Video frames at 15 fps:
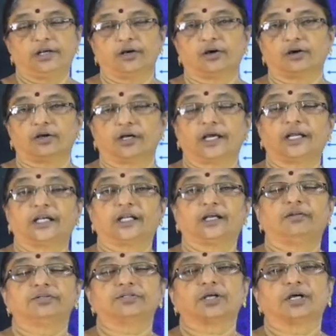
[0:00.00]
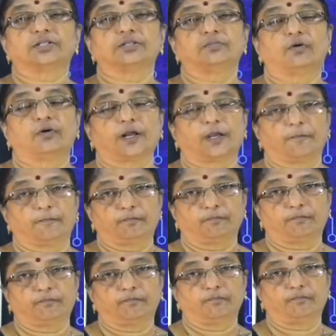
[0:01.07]
or negatively charged body.
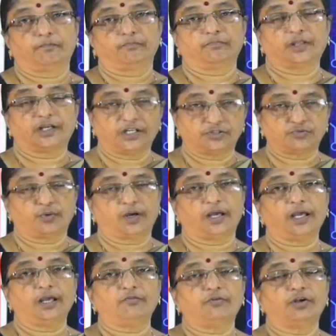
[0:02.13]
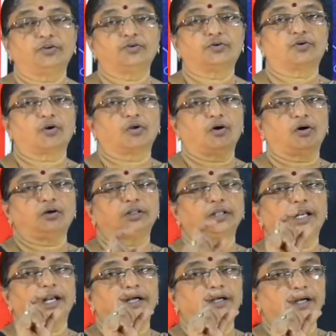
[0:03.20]
That is why when you draw the
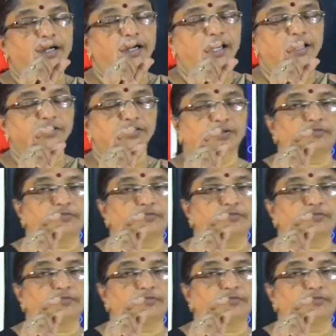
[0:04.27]
electric lines of